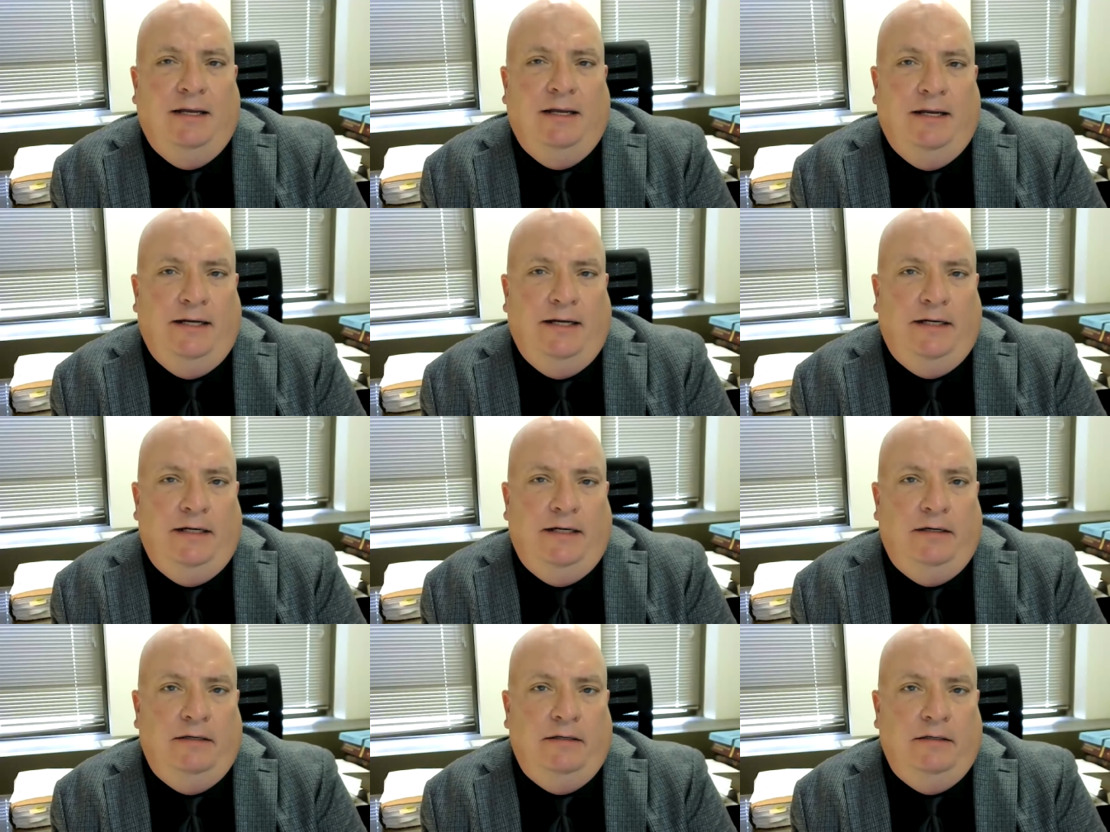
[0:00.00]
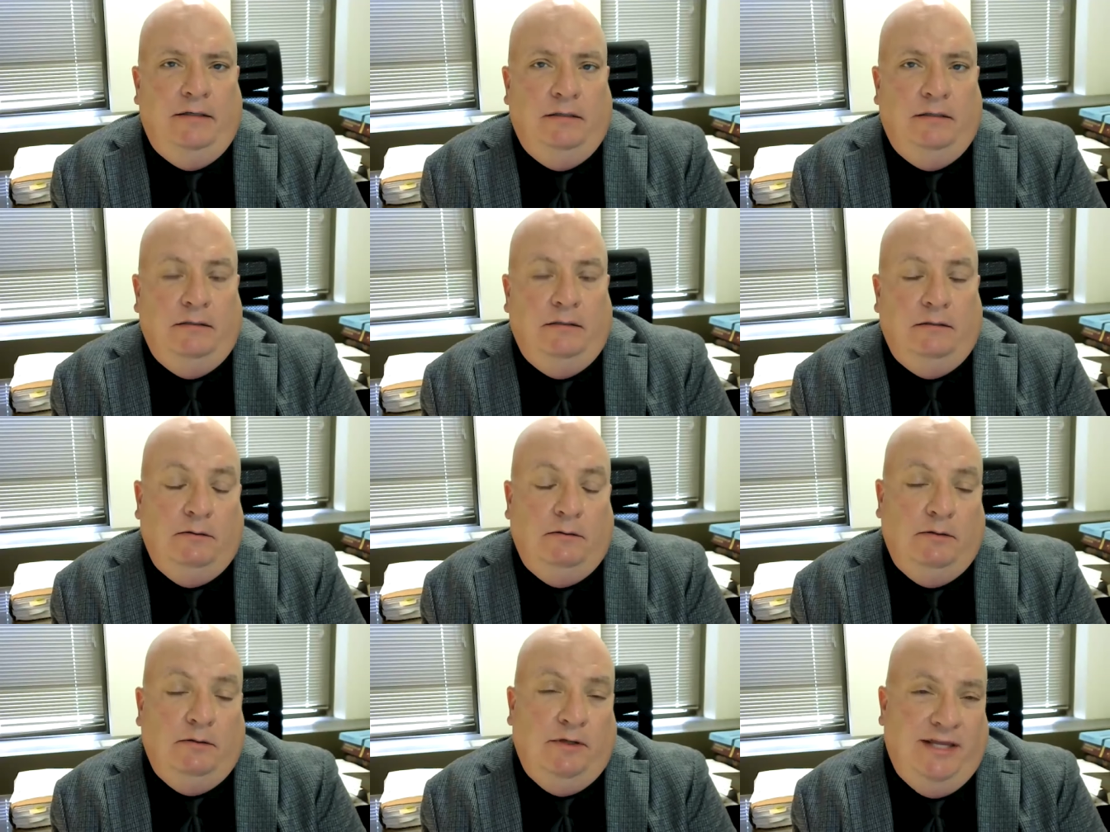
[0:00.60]
And
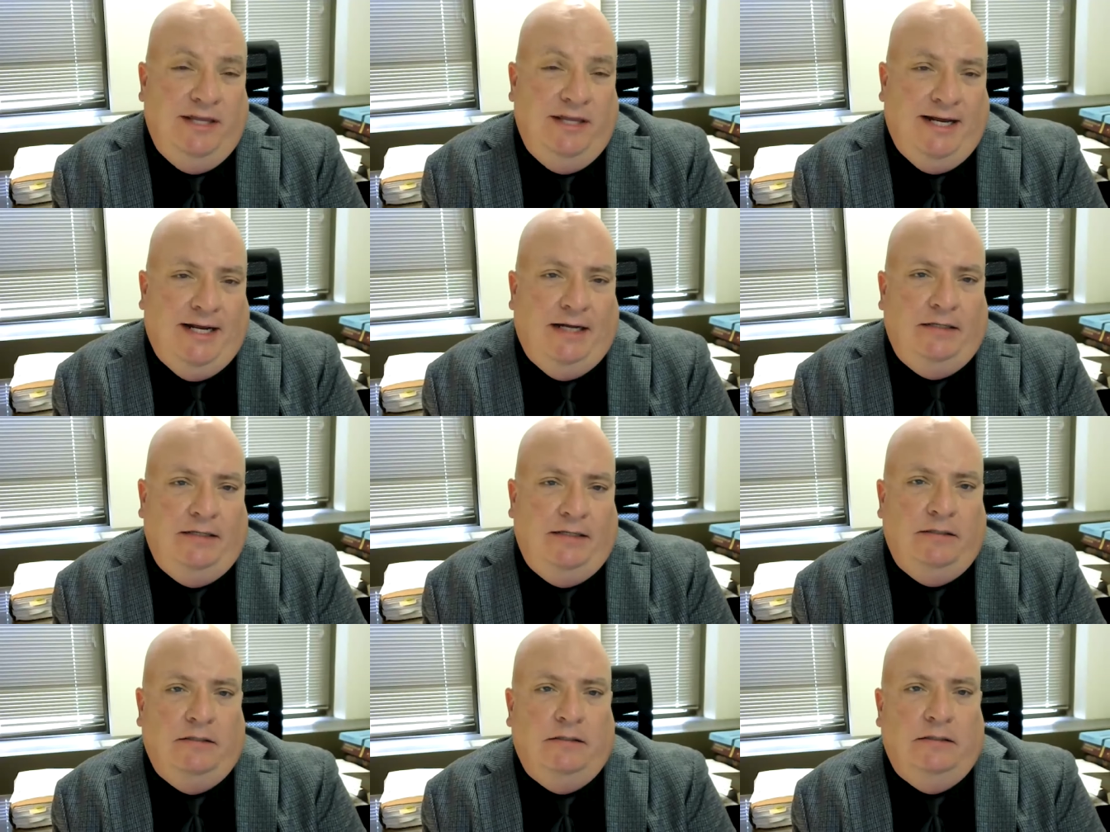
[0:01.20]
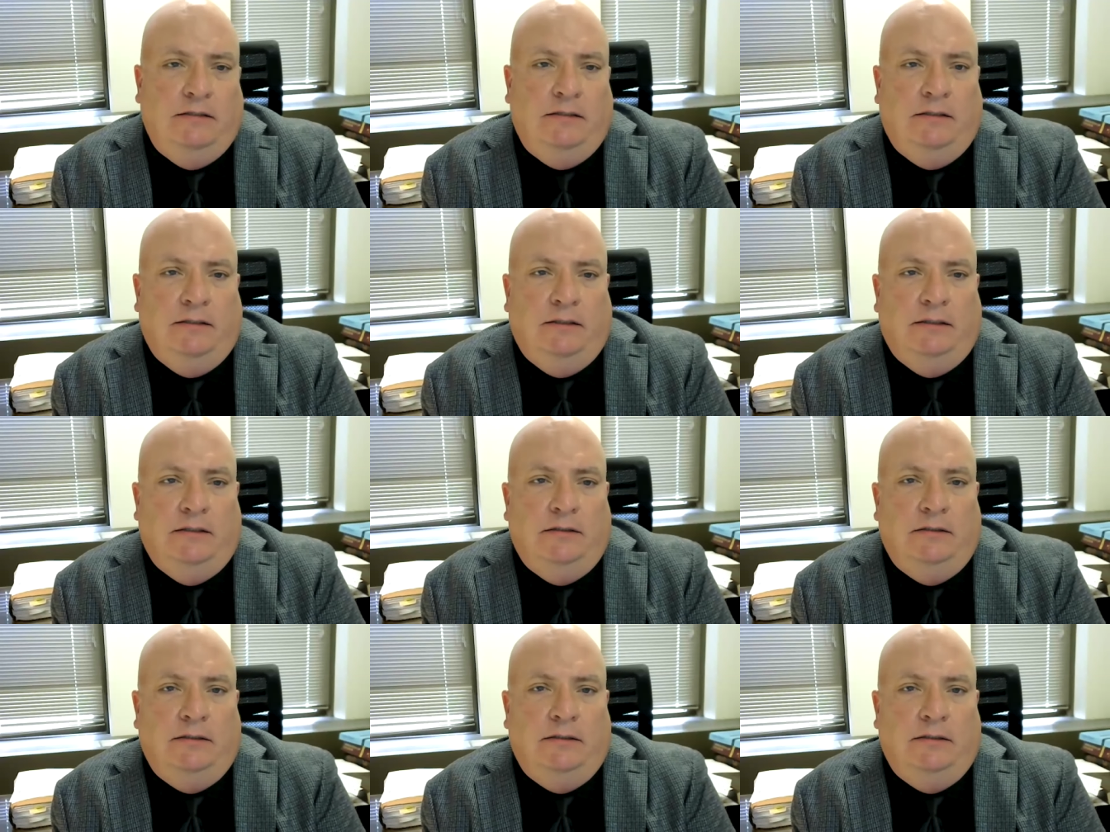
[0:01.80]
that uh,